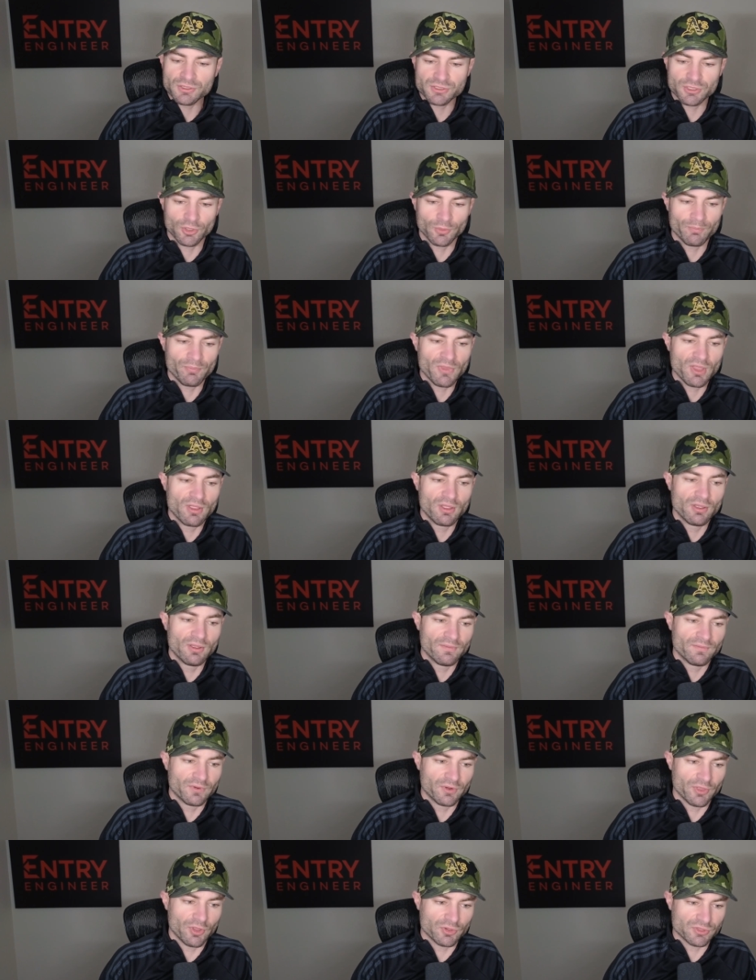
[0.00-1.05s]
So
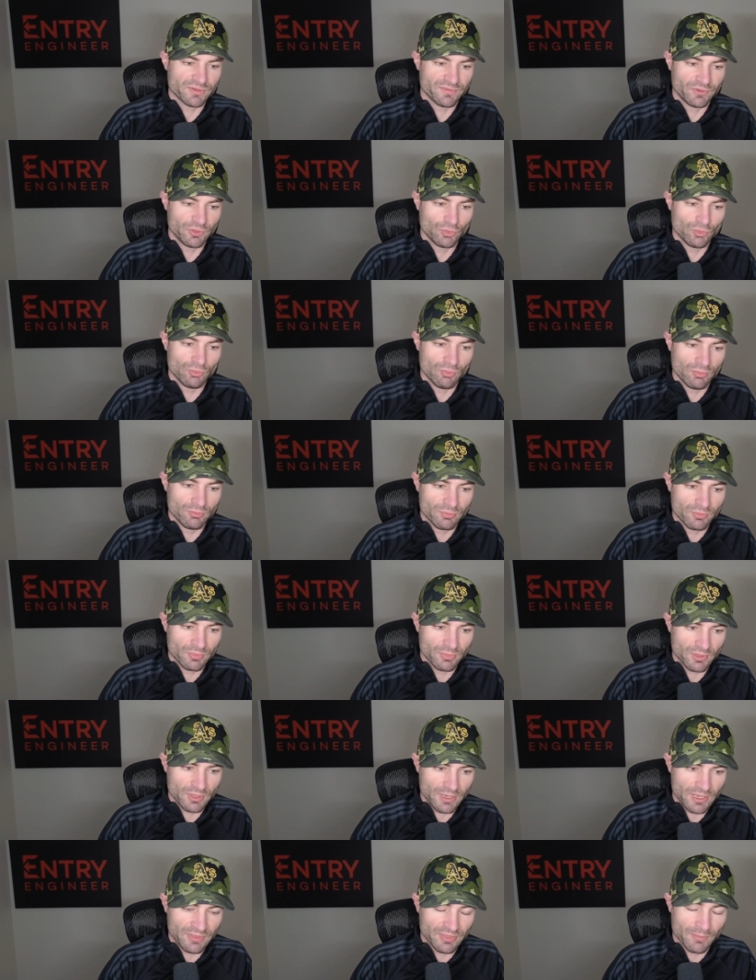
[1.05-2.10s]
for those of you
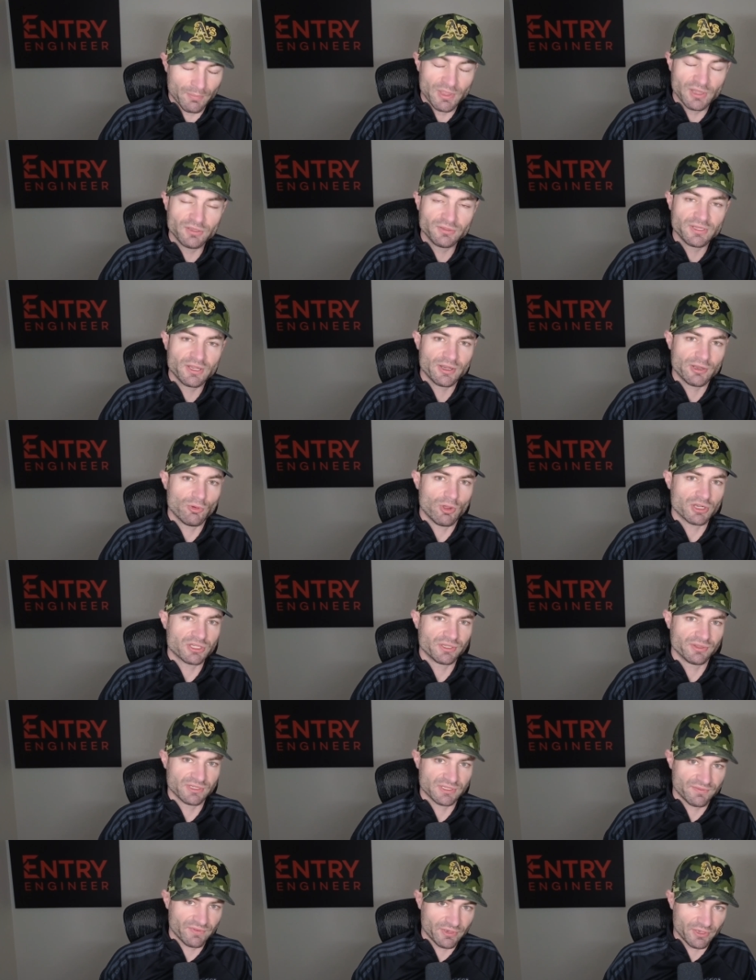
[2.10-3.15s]
in the military
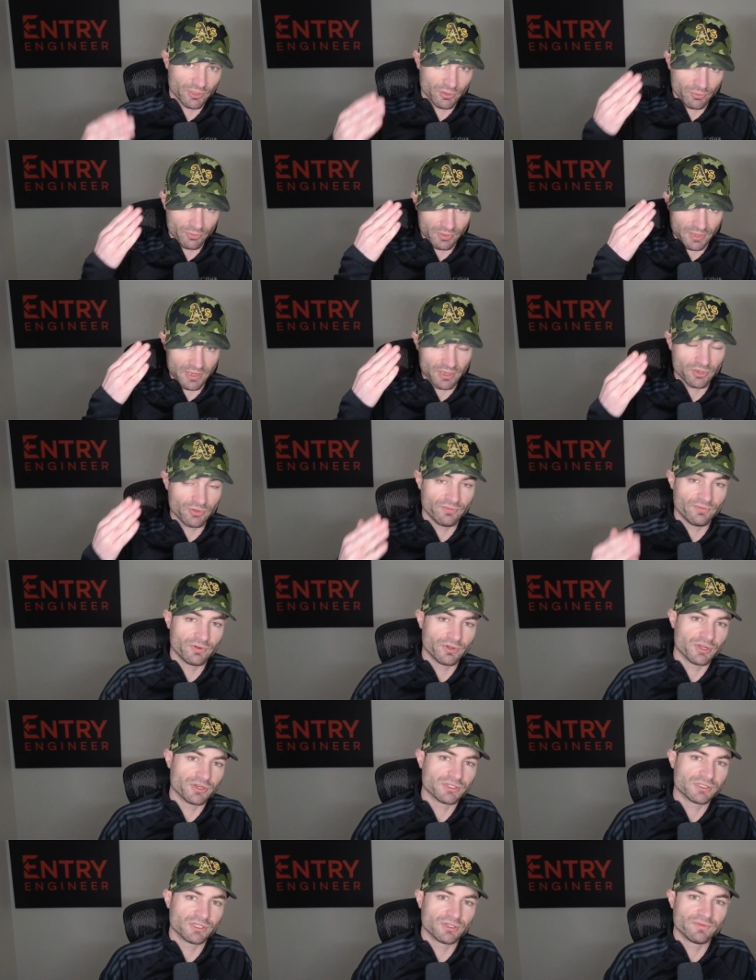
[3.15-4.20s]
watching this video, thank you for
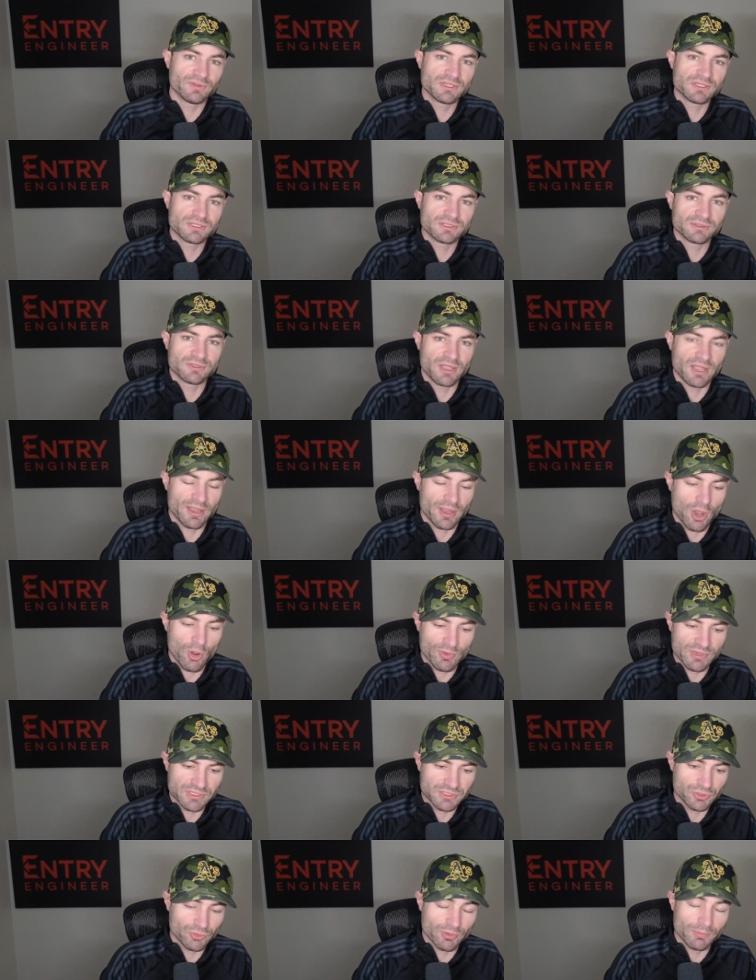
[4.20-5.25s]
your service. I
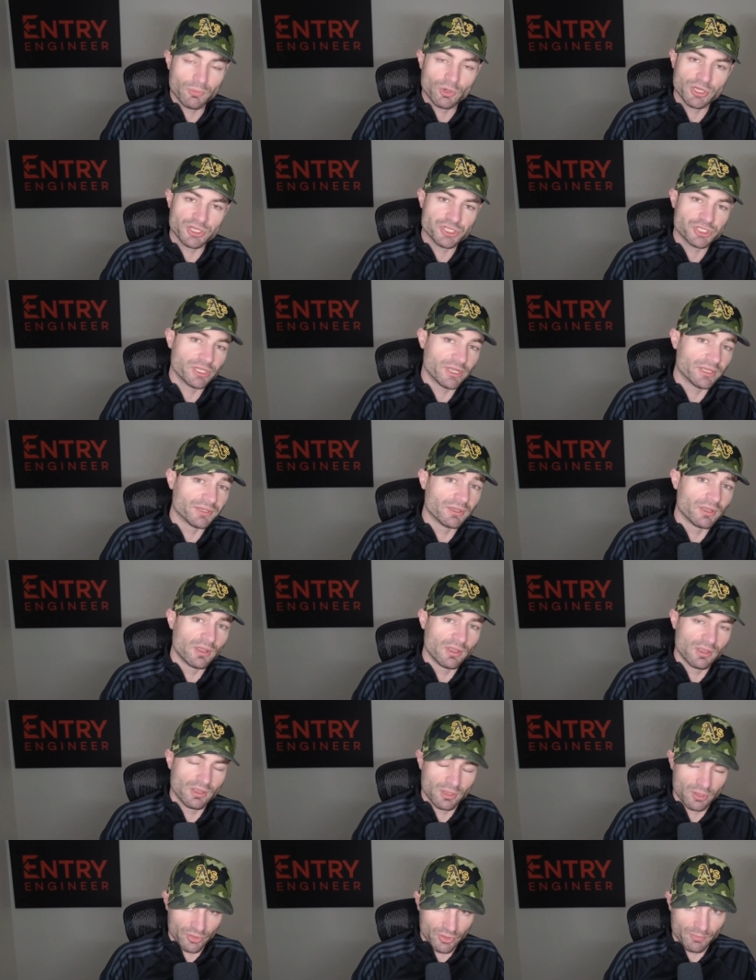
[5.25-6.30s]
always do appreciate
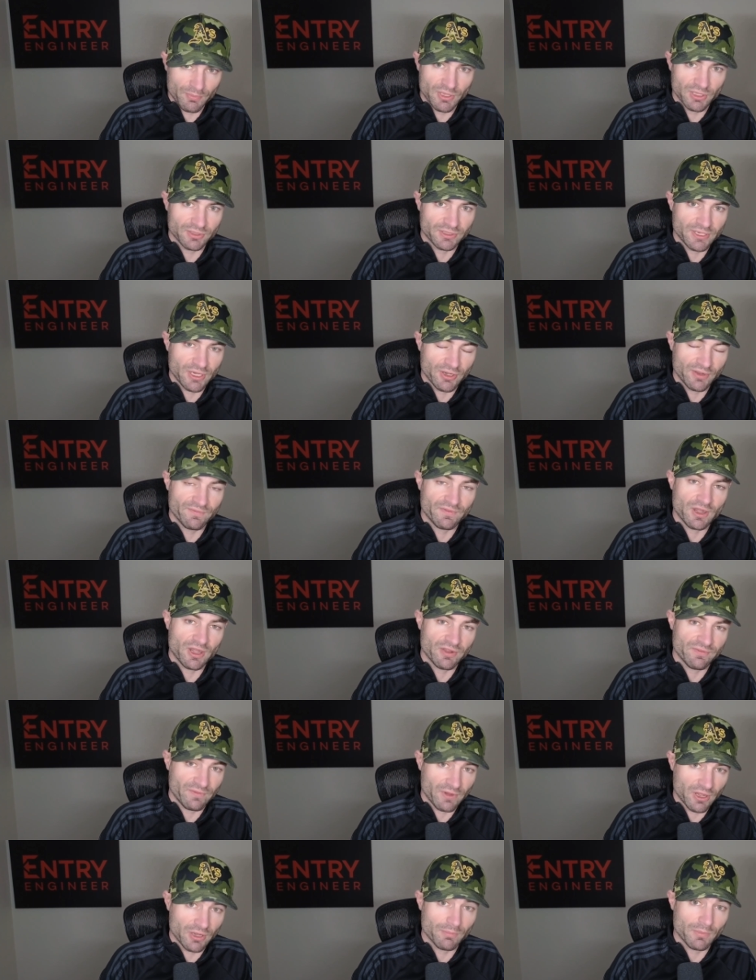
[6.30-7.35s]
the military very,
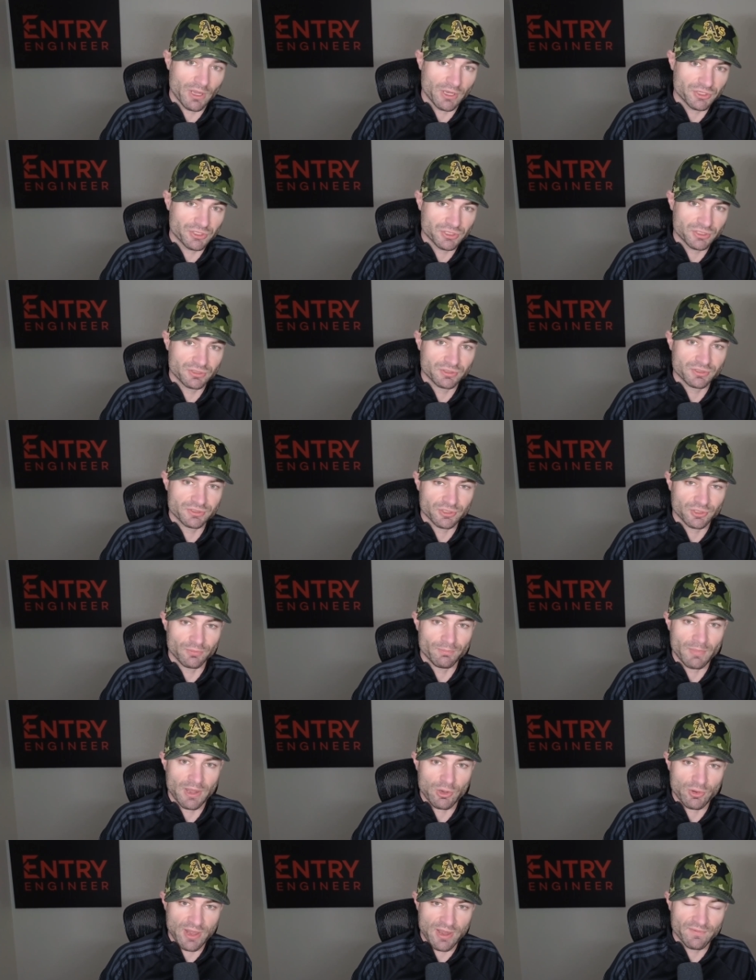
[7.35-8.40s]
very much. So
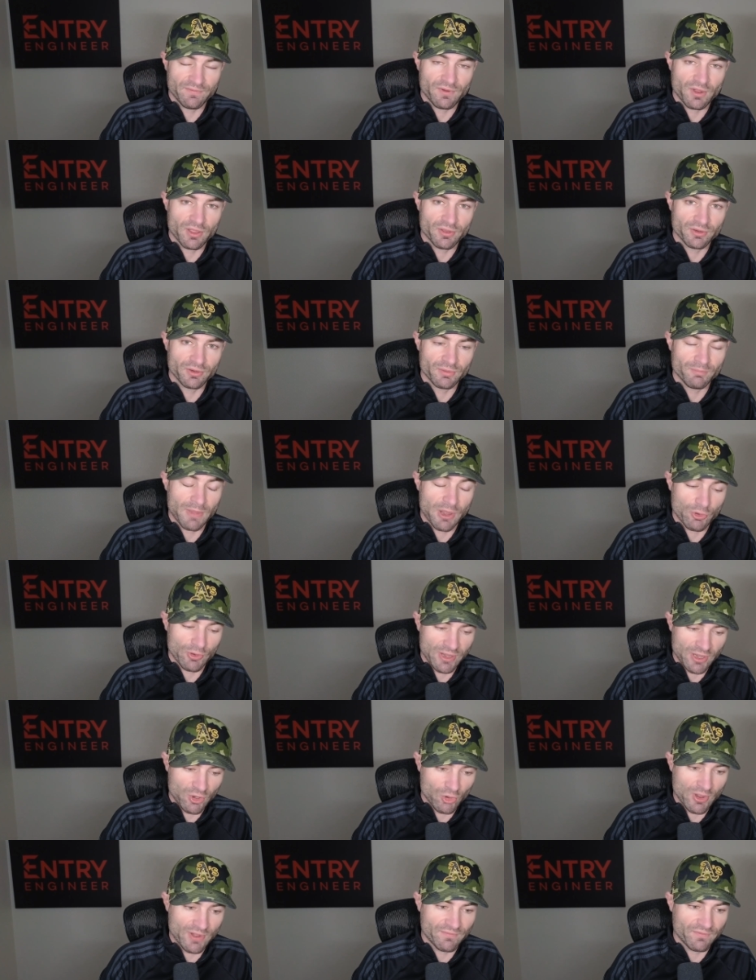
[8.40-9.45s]
my grandfather, my
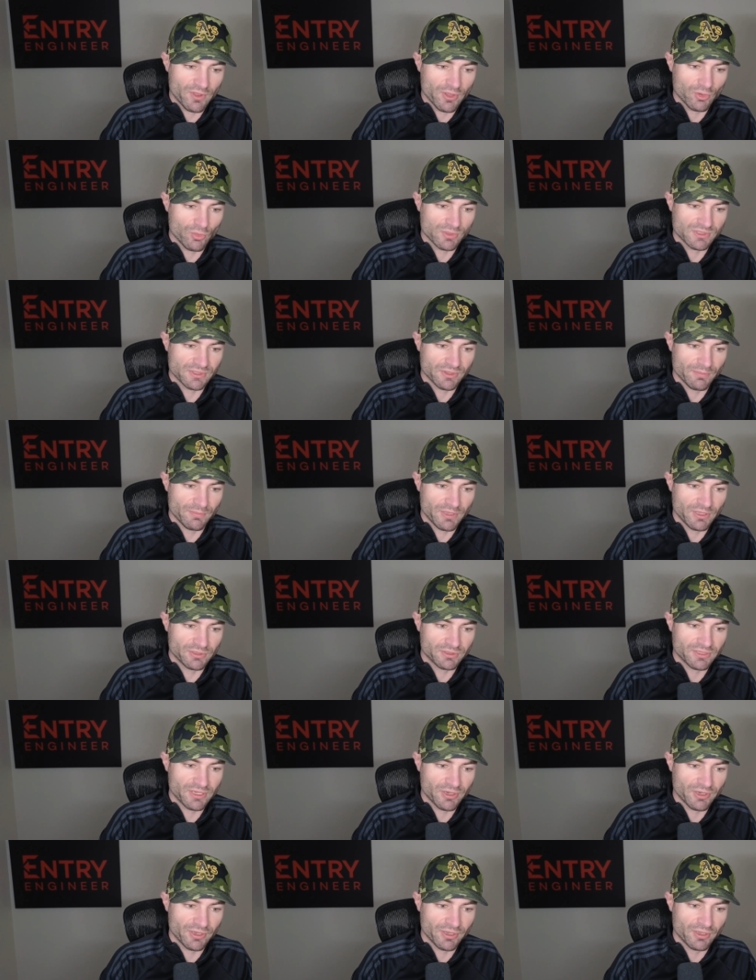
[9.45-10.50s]
great grandfather was in the
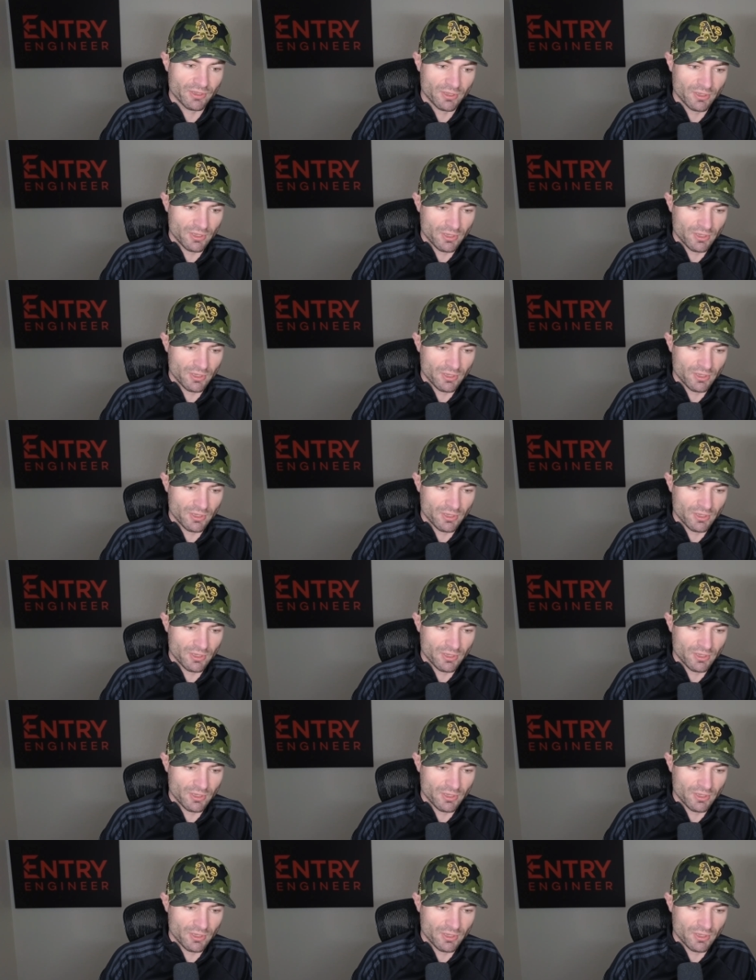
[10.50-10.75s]
military.